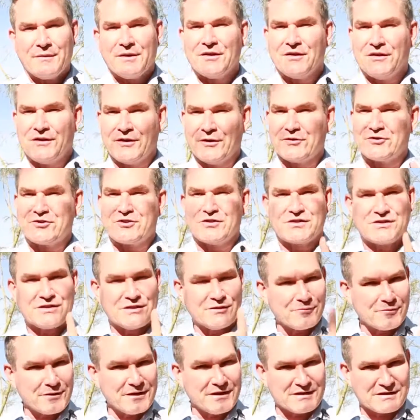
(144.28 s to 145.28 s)
They're just
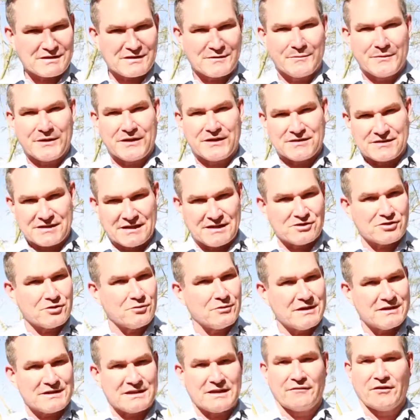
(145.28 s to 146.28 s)
at risk because
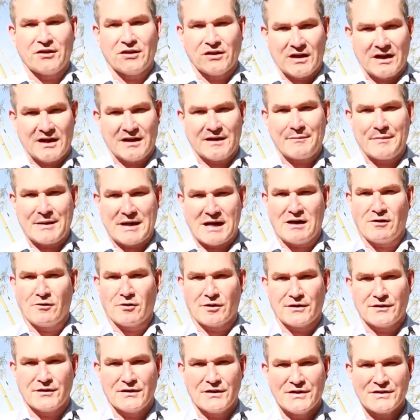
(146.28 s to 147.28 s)
HOAs have a lot of
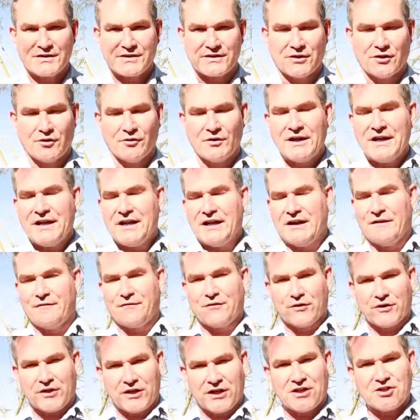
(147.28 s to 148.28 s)
power. So if
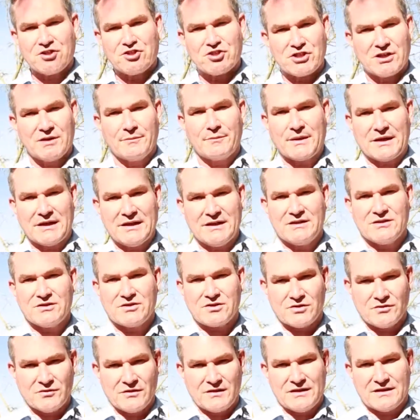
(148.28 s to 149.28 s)
you're going to jump
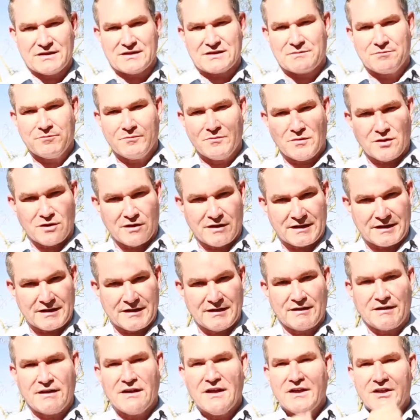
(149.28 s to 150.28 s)
into this
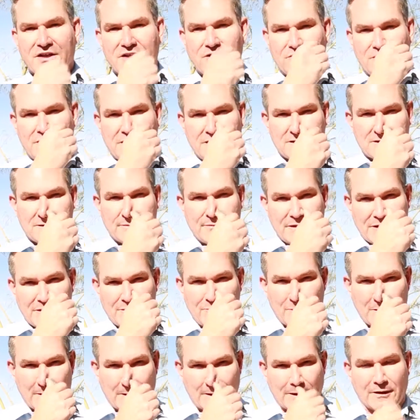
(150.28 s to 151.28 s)
market, you need to be
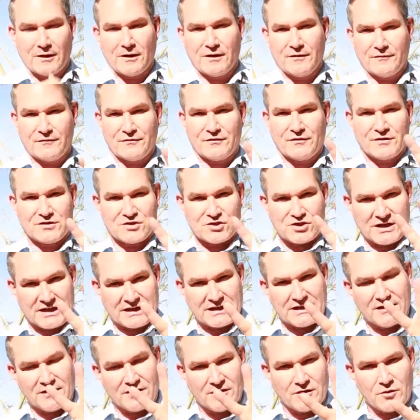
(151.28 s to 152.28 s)
aware of
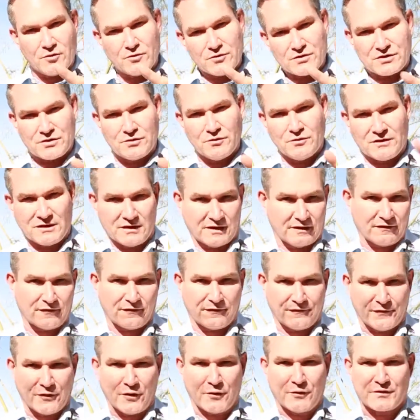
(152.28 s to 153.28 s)
checking those 2 things
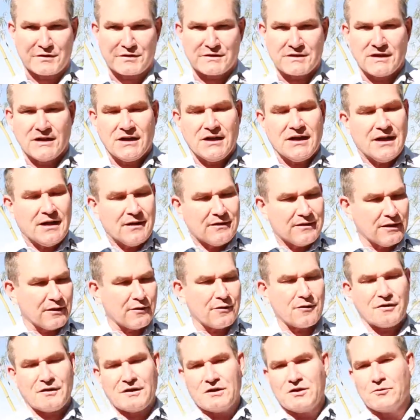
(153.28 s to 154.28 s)
first. The
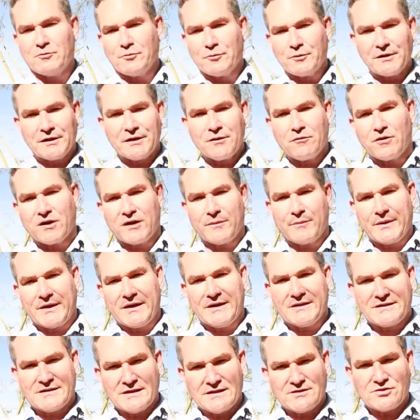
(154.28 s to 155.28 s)
other thing you really want to pay
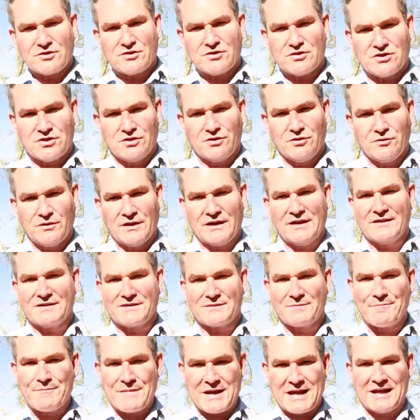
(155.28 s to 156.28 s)
attention to
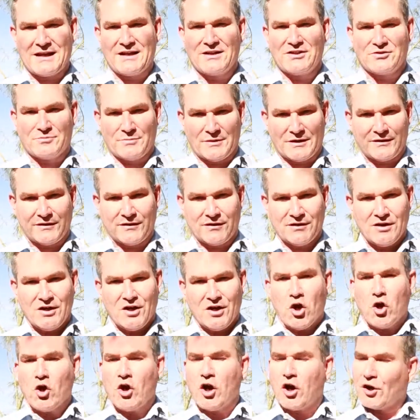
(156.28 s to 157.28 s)
is management.
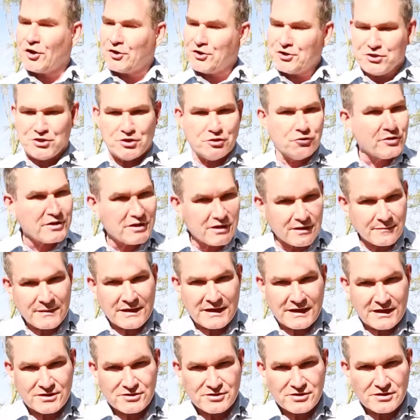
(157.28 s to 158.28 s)
Are you going to
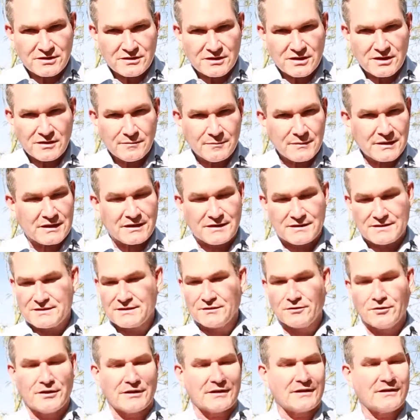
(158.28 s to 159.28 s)
manage it? Because
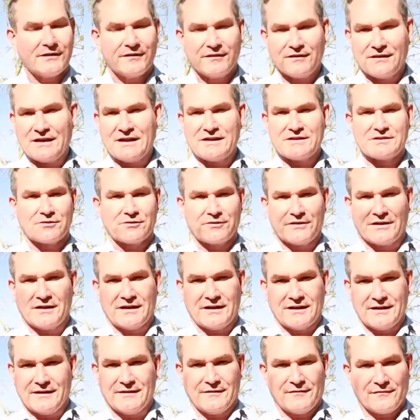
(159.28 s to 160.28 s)
look, these are
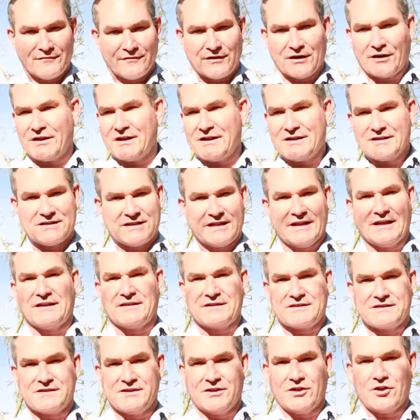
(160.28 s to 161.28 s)
very
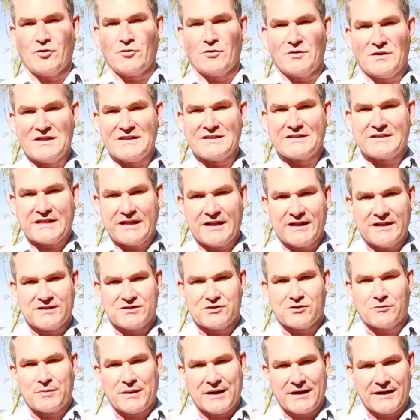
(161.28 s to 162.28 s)
intense. You know, these
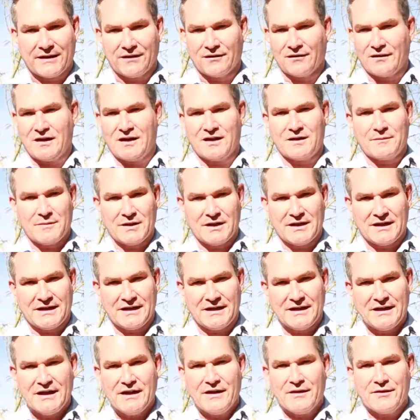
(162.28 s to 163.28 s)
tenants are paying a lot of
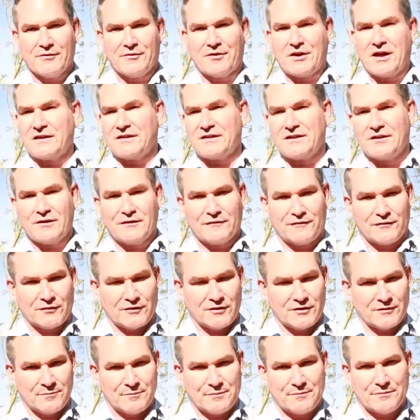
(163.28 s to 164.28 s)
money. They're not there
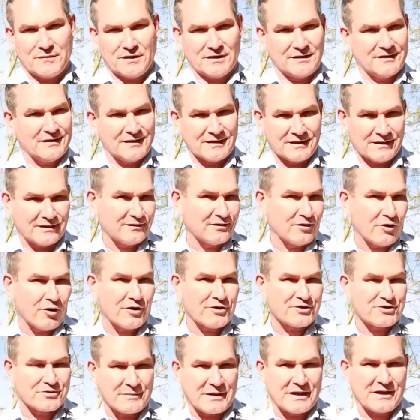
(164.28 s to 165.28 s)
for a
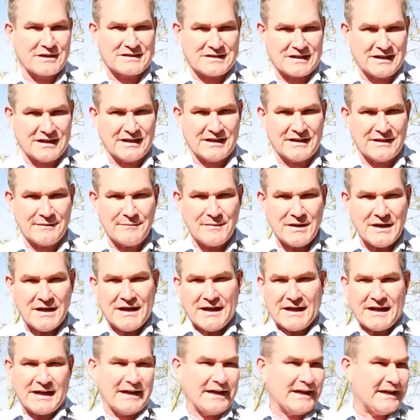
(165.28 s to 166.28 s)
large amount of time.
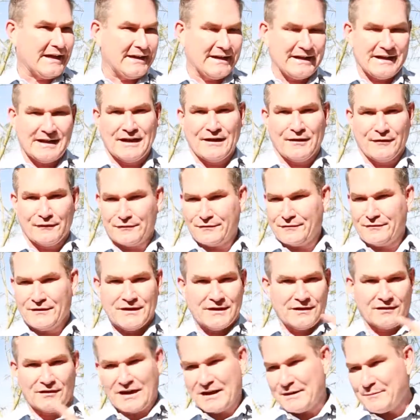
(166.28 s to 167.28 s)
And if
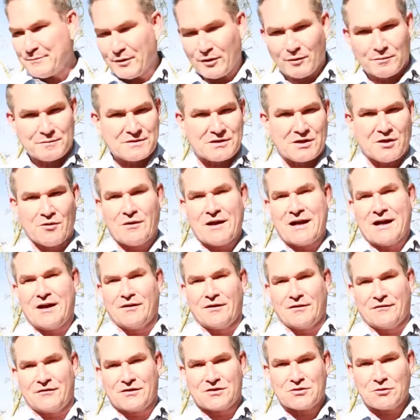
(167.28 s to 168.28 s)
light bulbs go
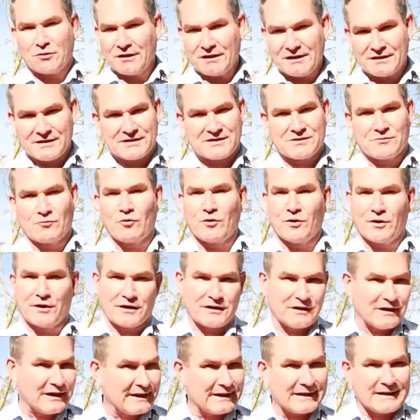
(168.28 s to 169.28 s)
out, if the toilet doesn't
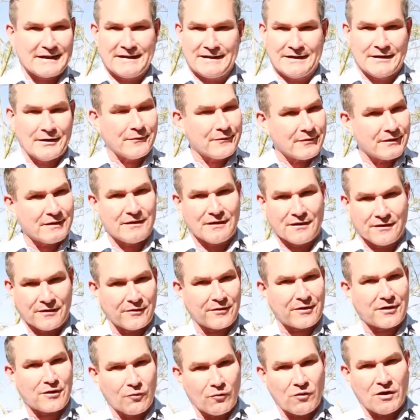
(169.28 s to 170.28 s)
work, like, you know,
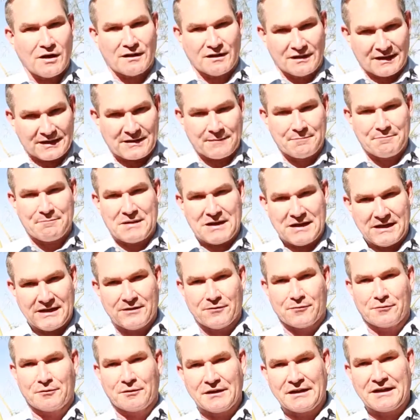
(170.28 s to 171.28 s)
they're going to want like
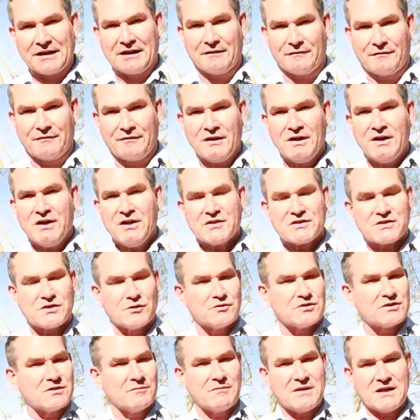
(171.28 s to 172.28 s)
immediate relief. So
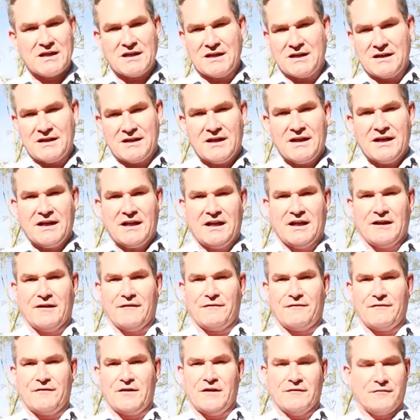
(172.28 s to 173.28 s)
to me,
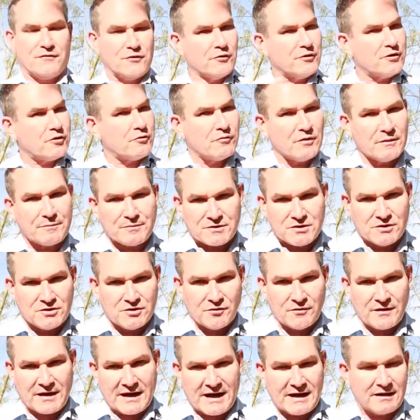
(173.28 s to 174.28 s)
if you're equipped to
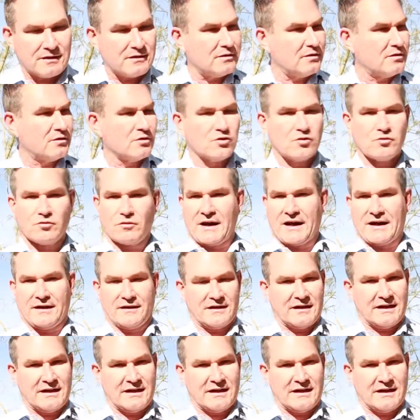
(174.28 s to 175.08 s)
do that, great.